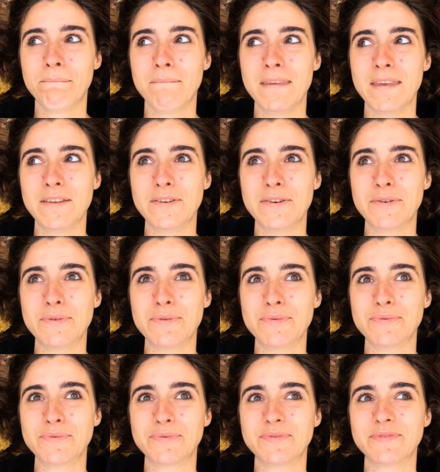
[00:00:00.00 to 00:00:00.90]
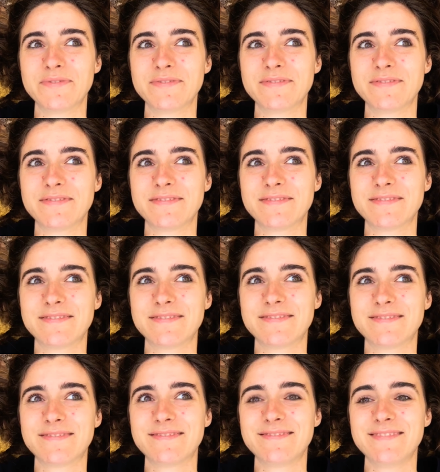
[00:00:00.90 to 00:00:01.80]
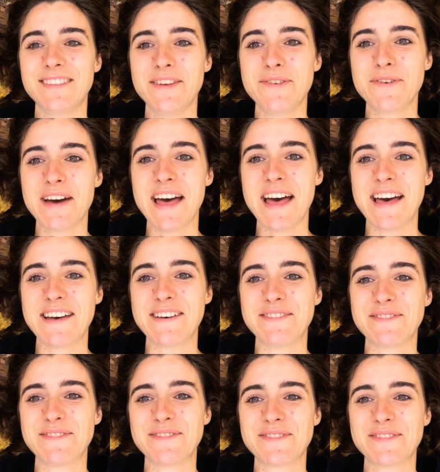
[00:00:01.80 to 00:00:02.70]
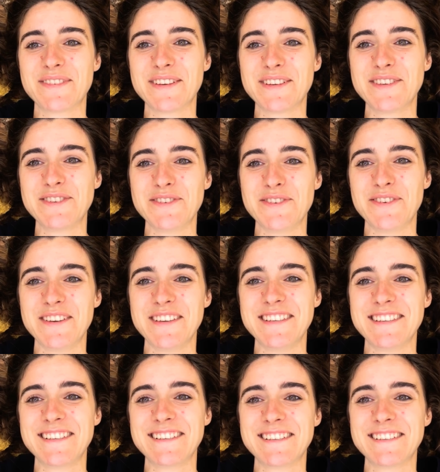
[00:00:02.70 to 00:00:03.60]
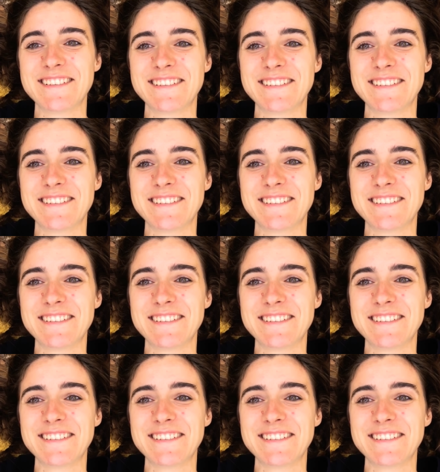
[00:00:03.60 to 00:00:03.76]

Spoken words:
You know, you have a choice.